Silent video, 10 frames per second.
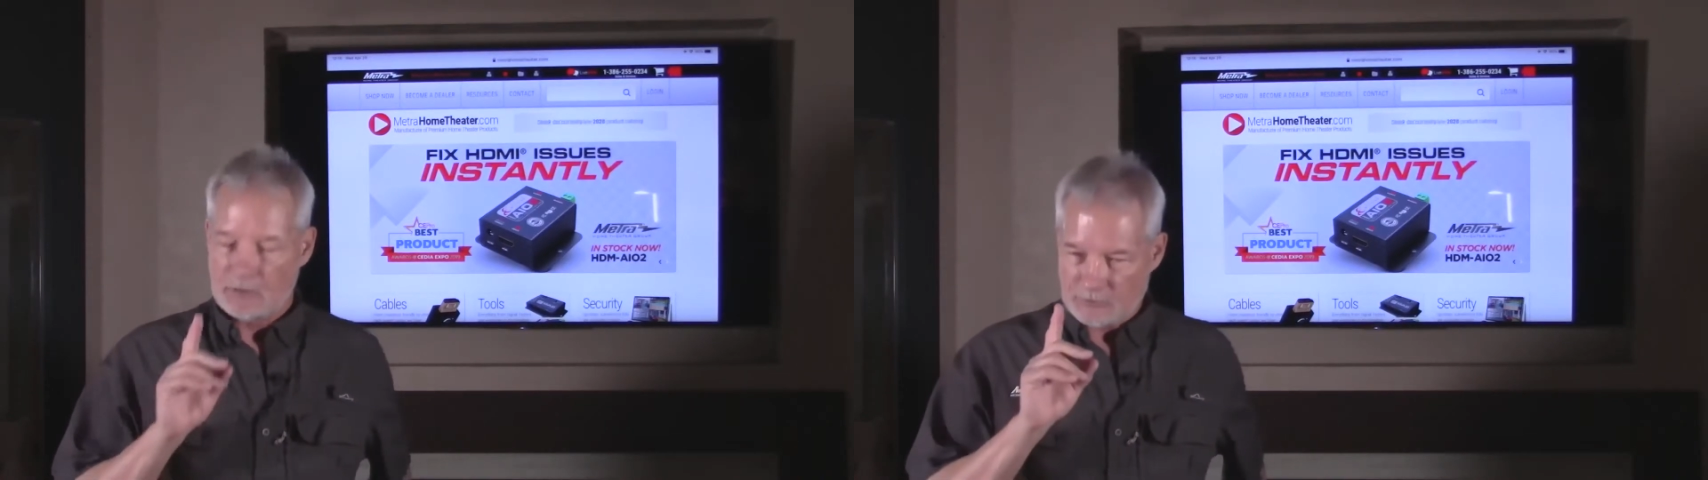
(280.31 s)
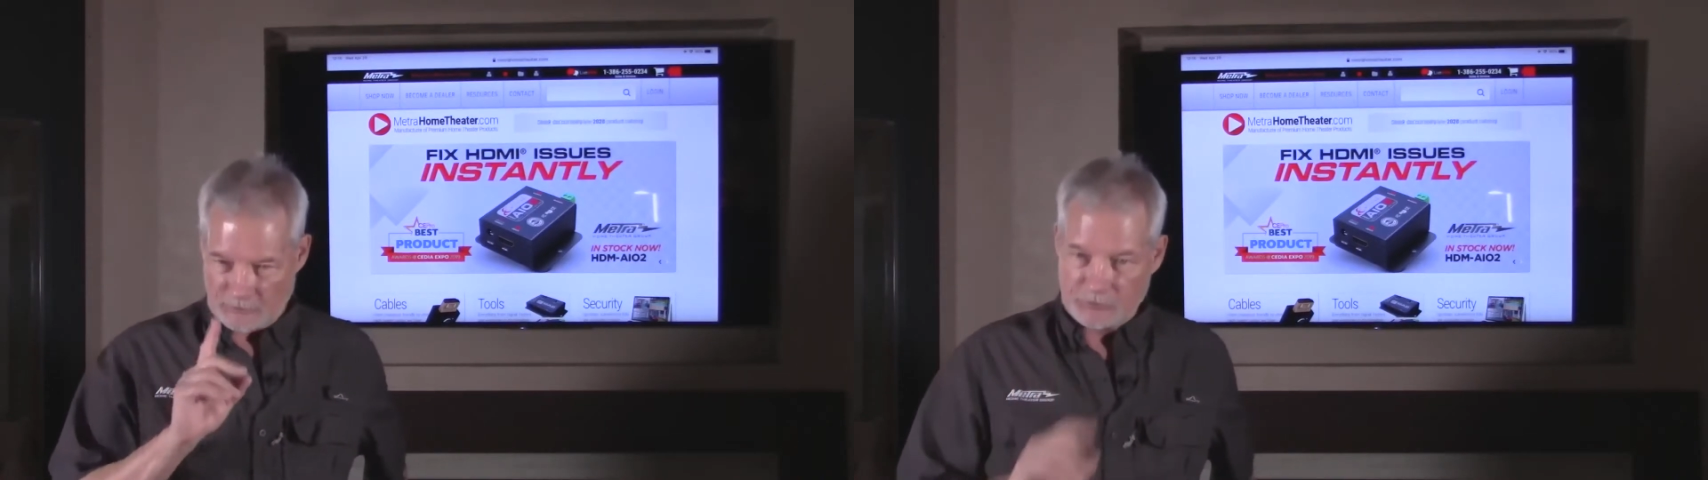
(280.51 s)

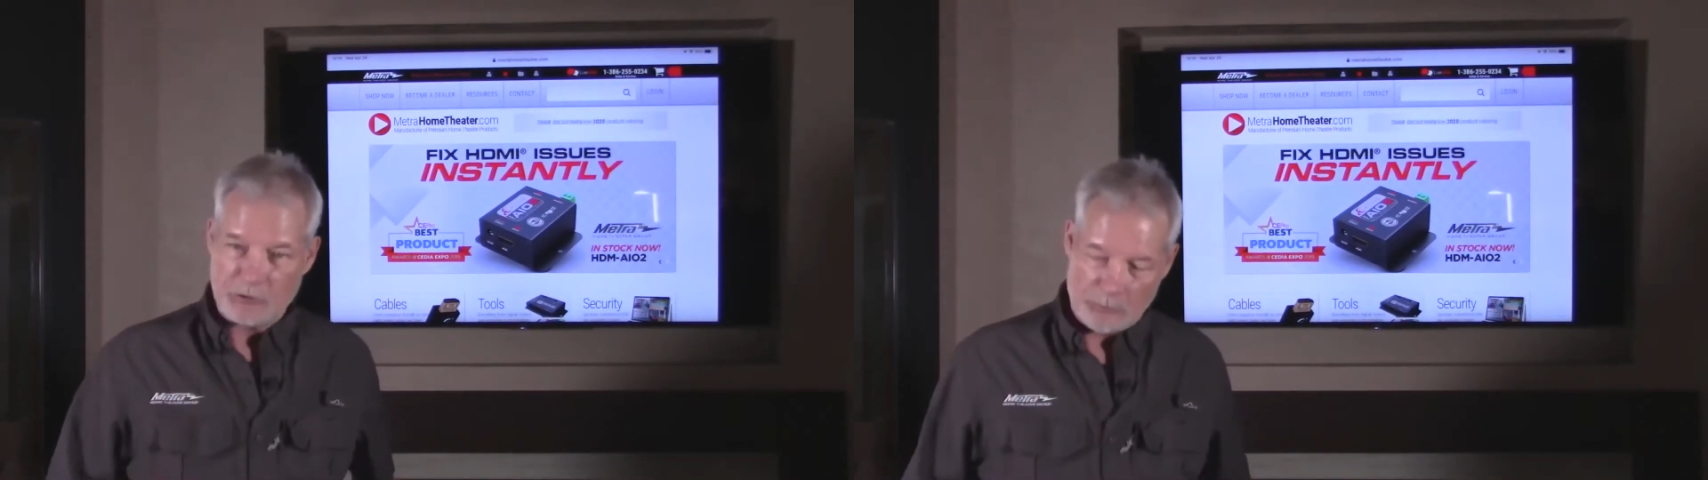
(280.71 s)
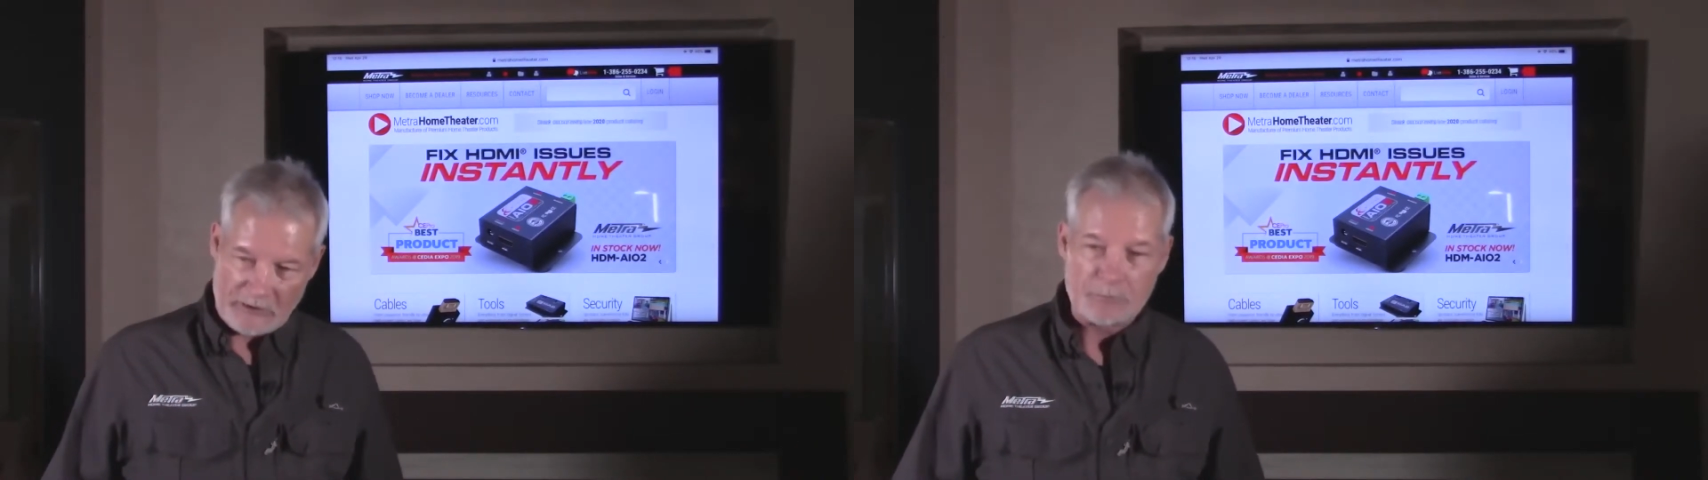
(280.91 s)

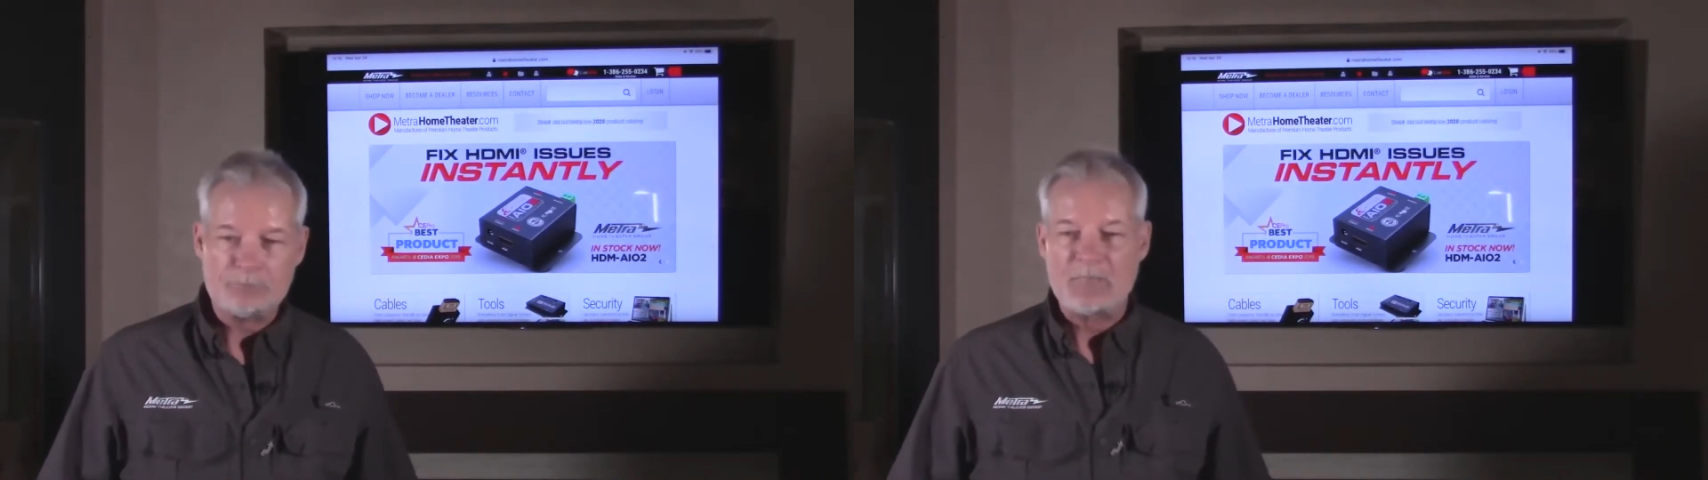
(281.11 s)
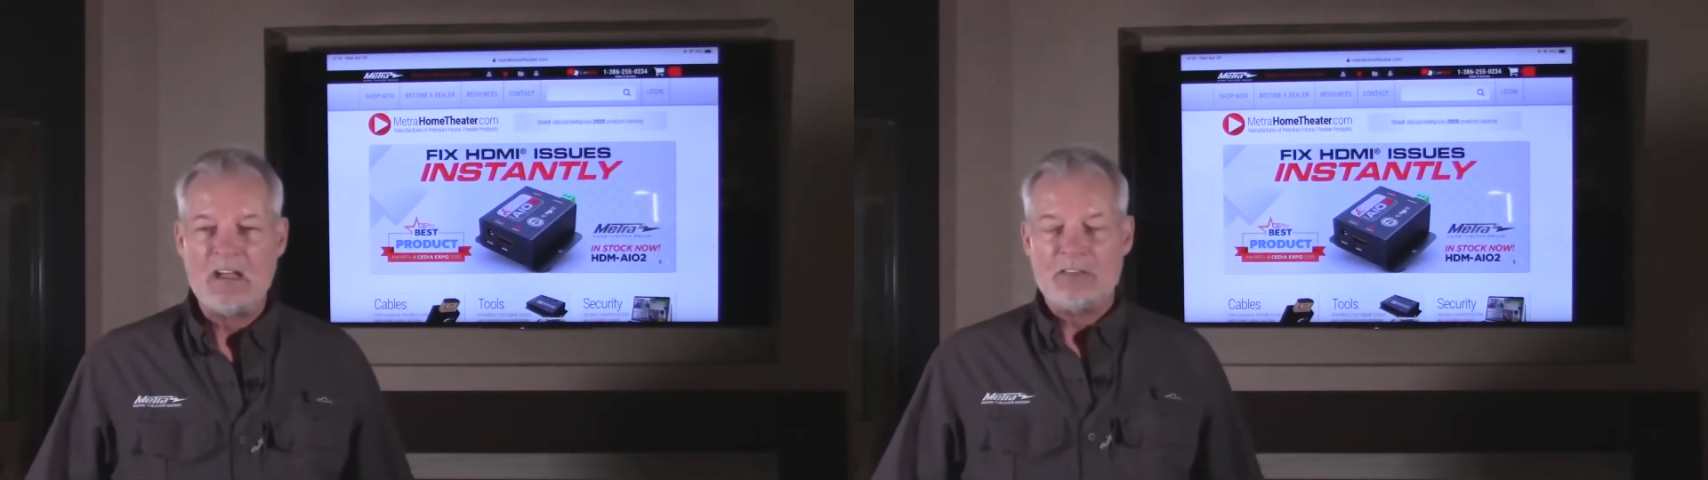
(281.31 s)

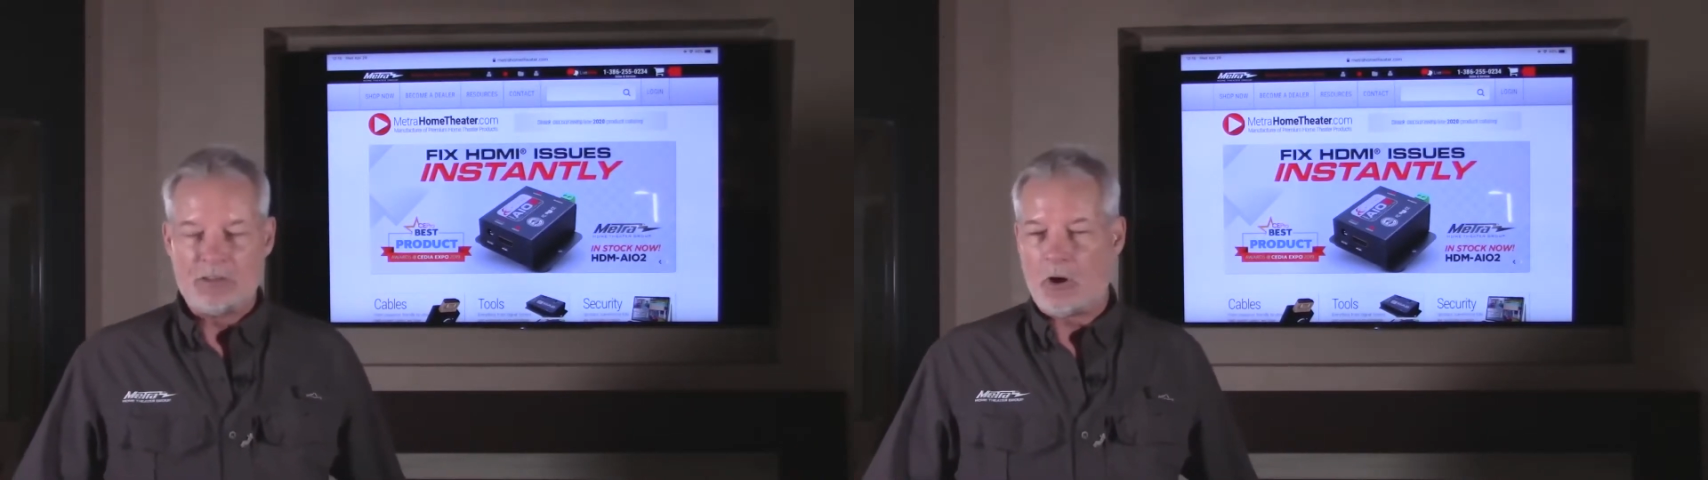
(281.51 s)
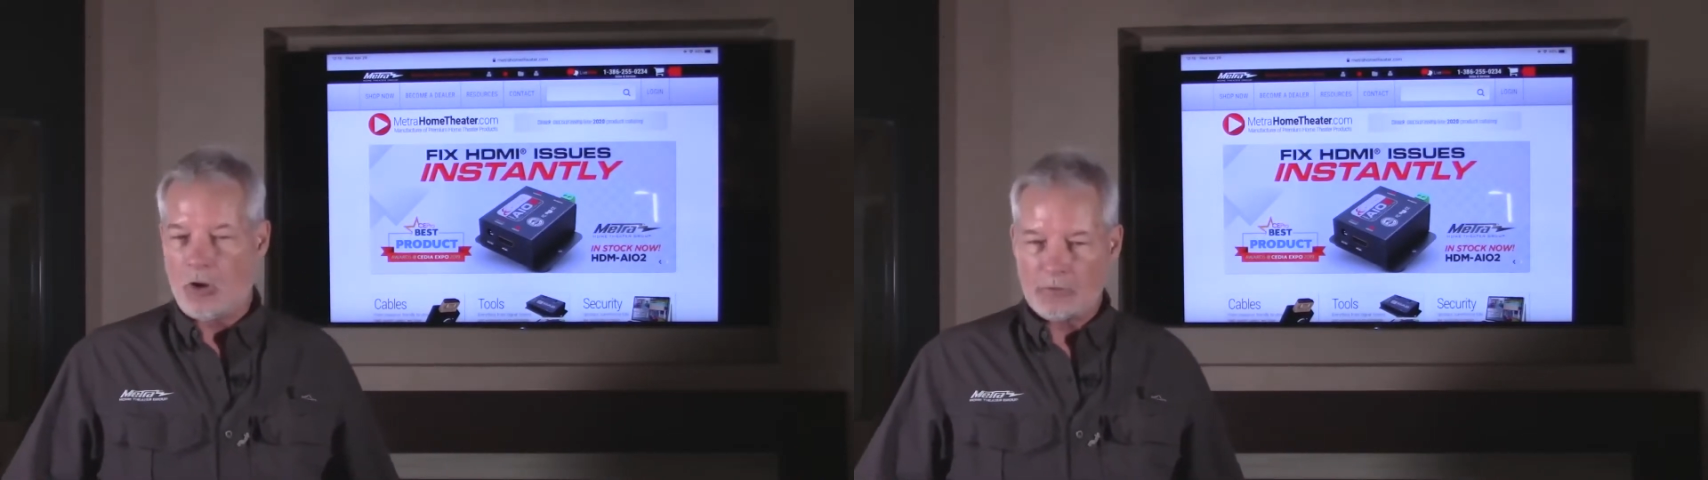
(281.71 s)
that all